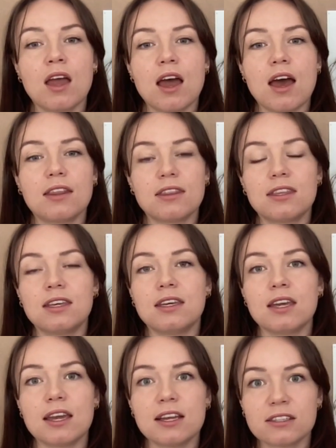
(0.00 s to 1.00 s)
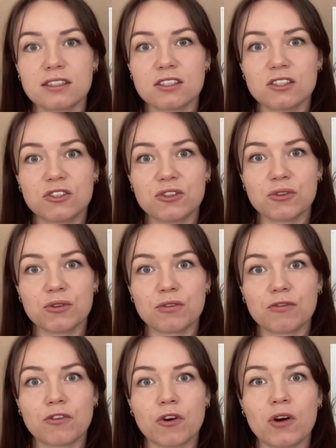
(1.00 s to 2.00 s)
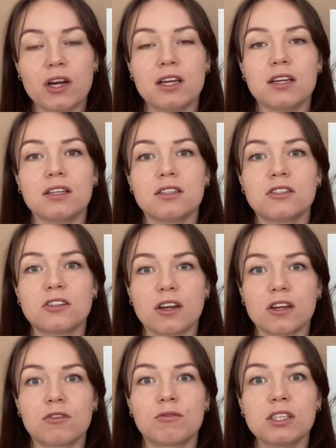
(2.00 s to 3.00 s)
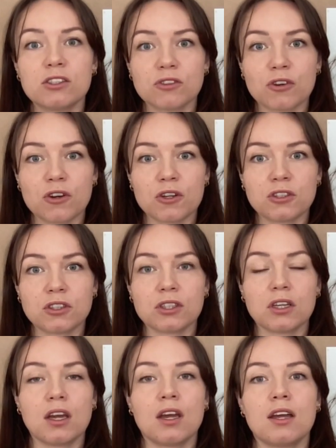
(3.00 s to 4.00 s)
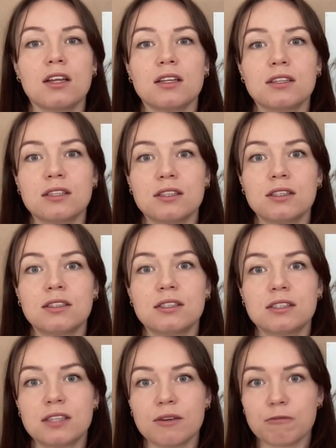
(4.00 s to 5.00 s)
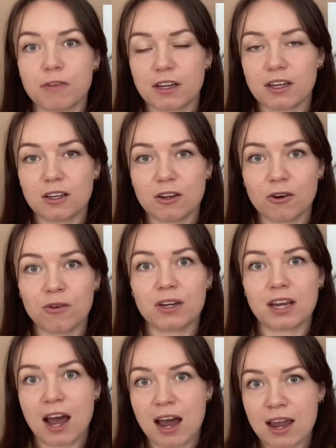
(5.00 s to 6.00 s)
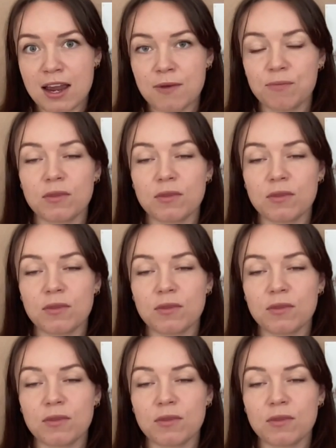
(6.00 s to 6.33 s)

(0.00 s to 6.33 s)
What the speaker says: At the Institute for Androtic Research, Tim van der Loo and I